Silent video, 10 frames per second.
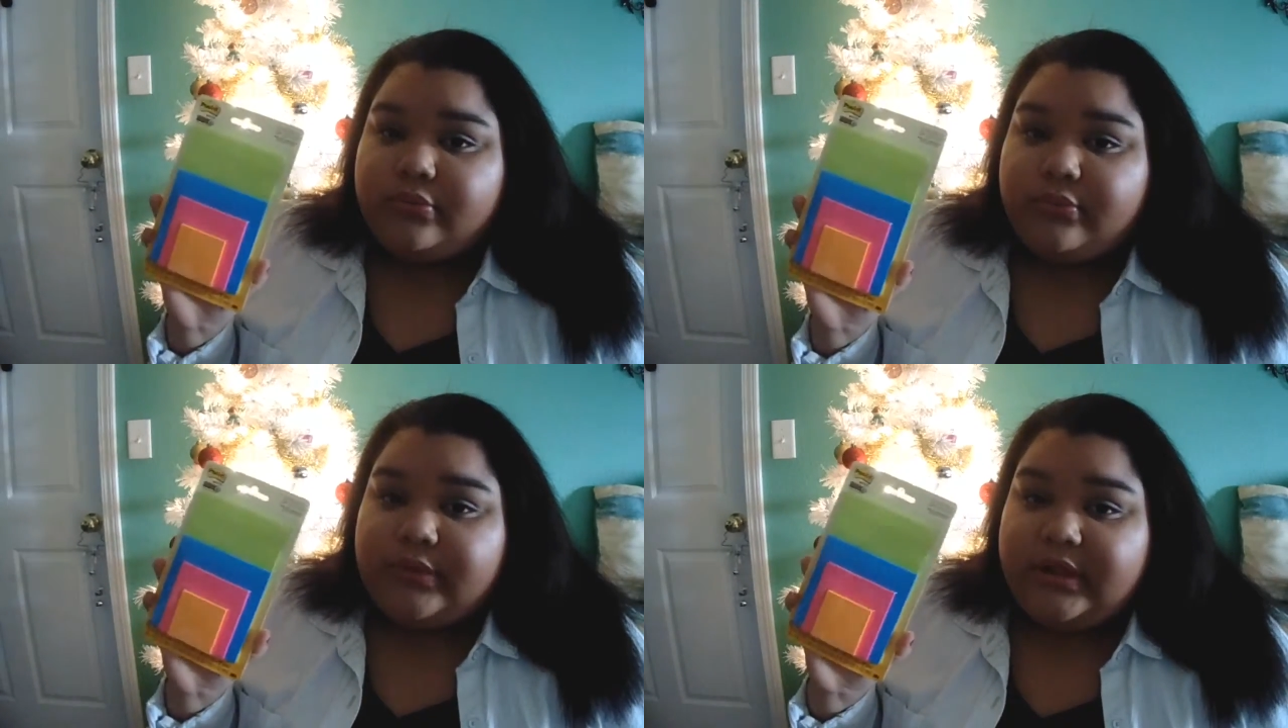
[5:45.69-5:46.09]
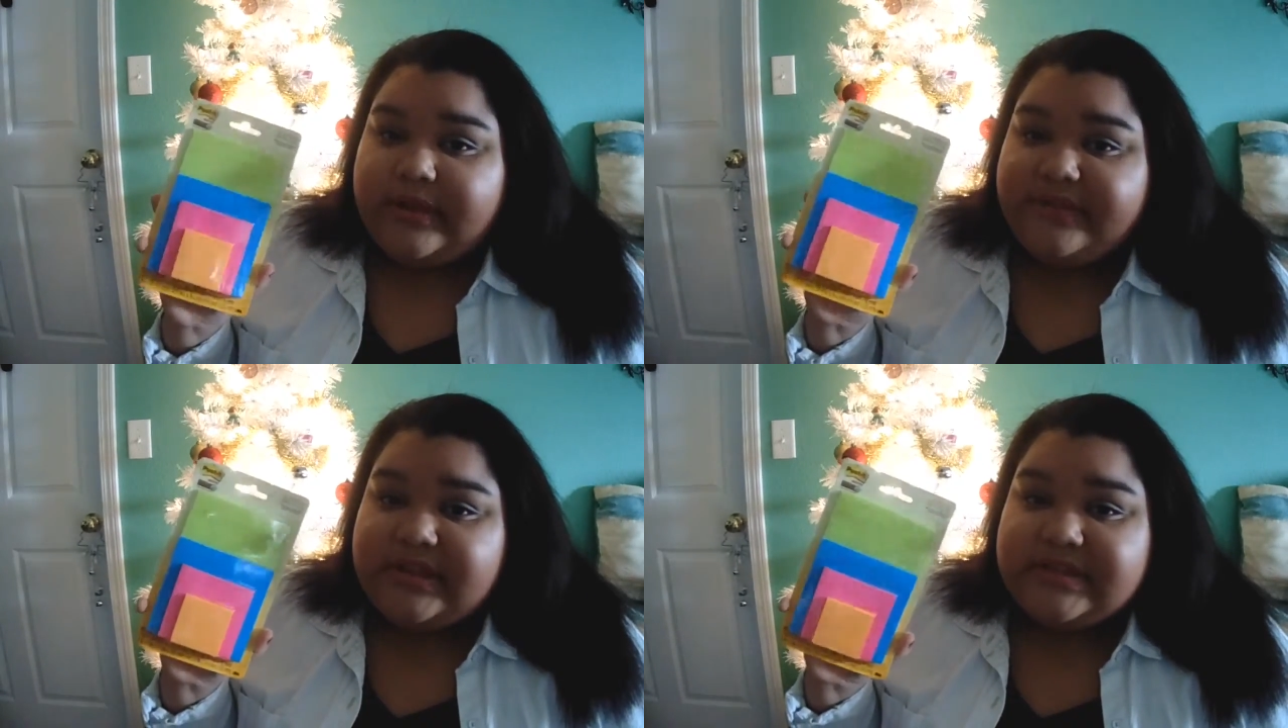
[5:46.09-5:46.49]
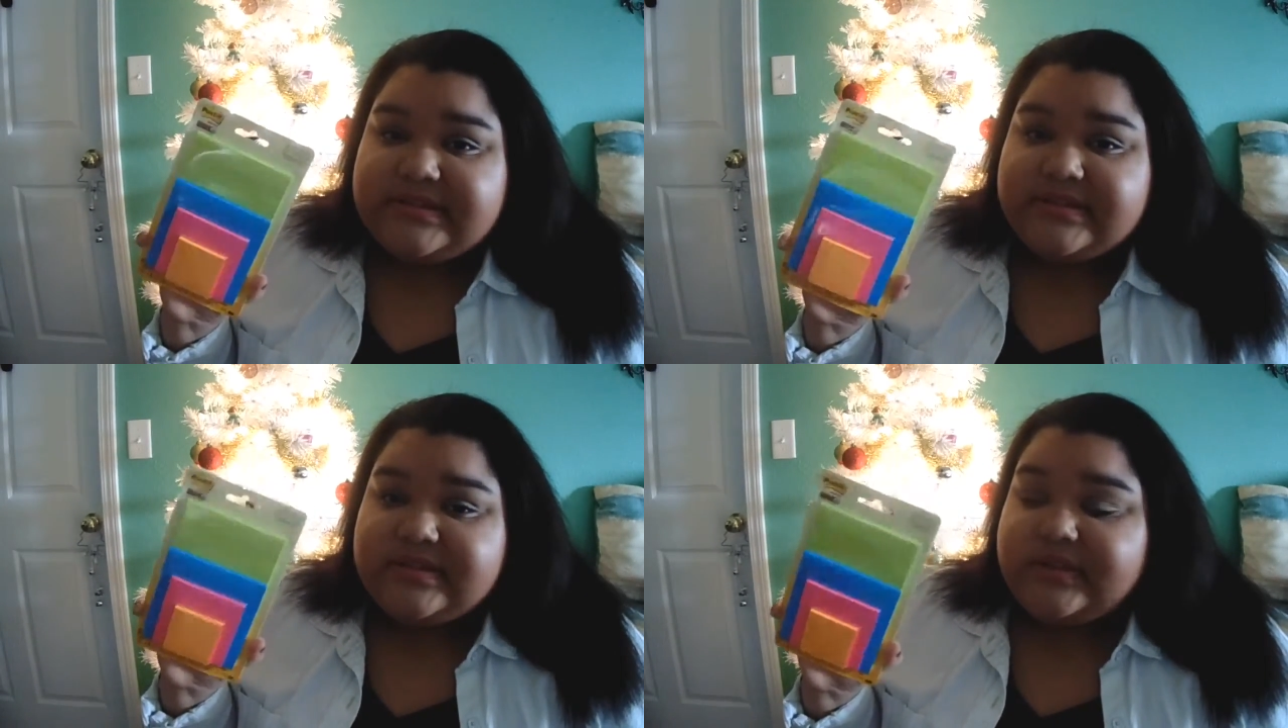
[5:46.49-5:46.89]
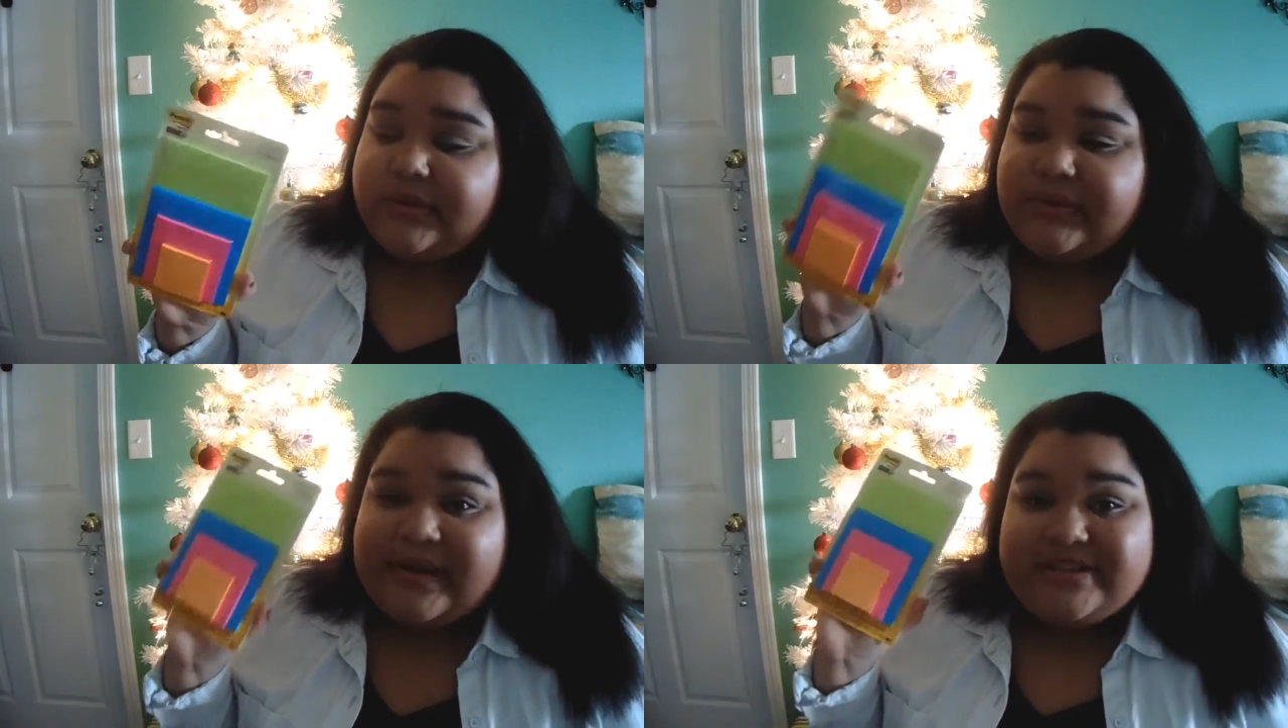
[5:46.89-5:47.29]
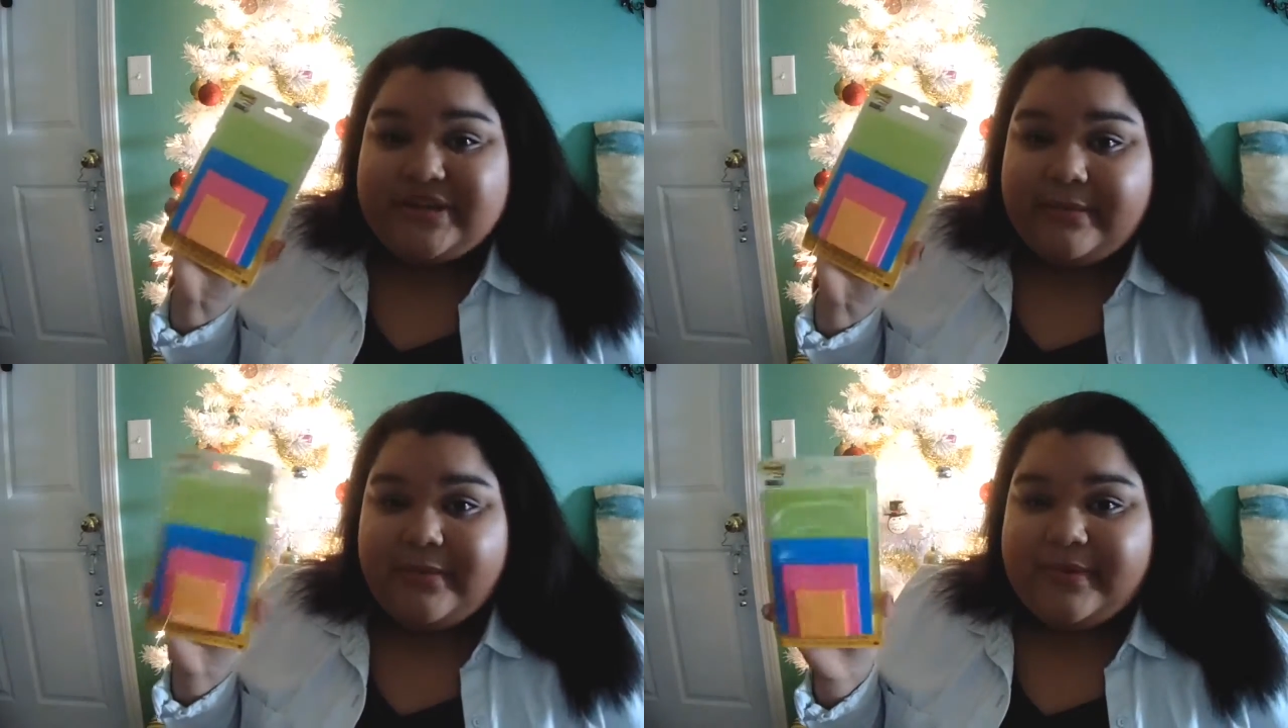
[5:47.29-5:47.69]
really love these so you guys are
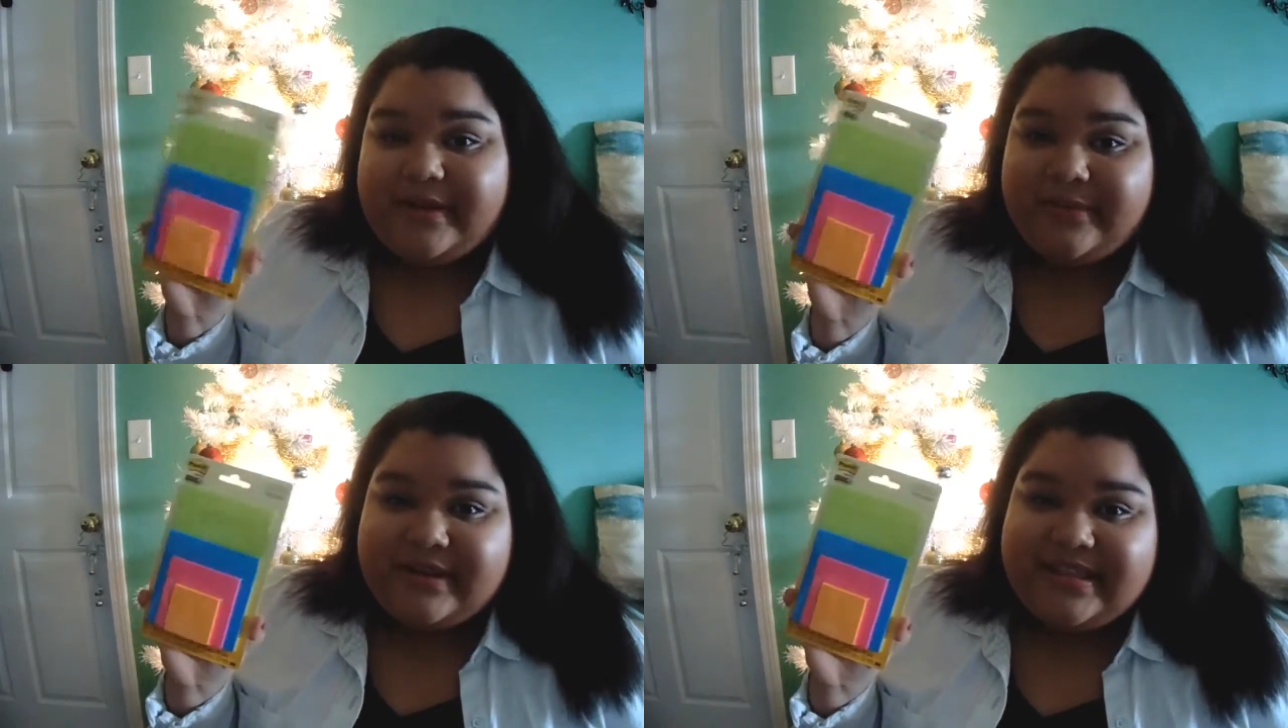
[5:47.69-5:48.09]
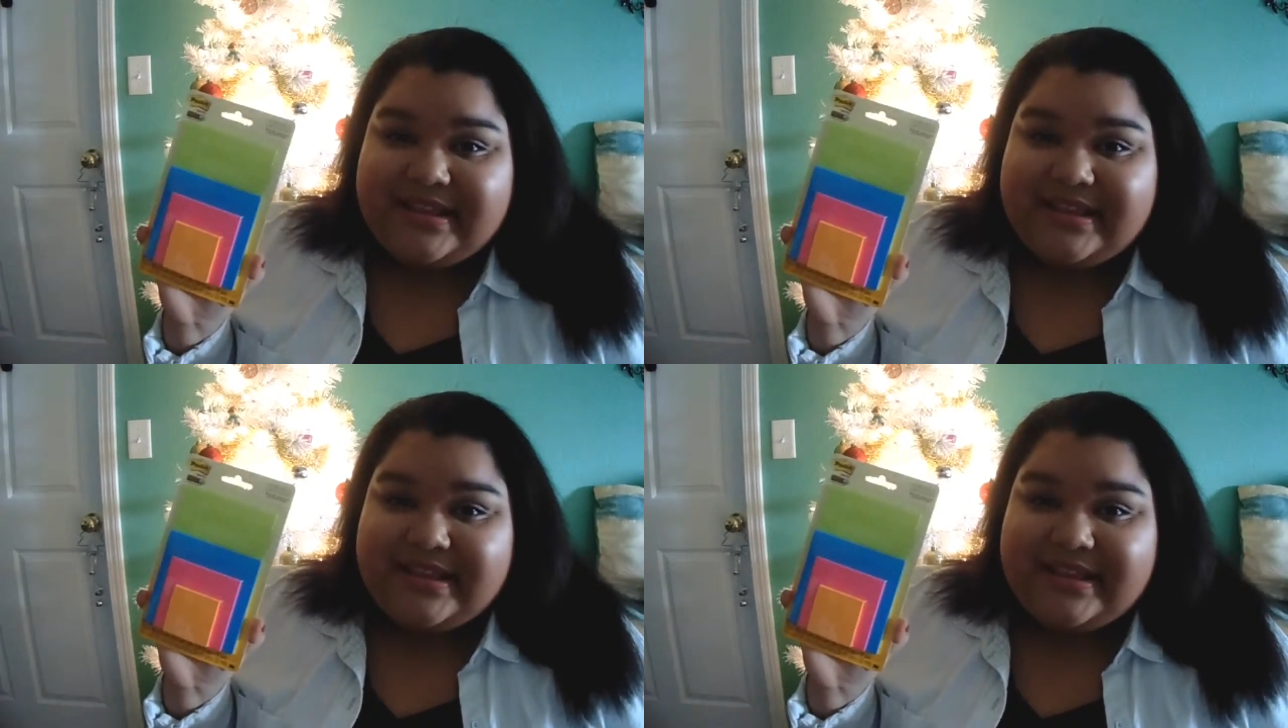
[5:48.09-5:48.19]
going to be winning one of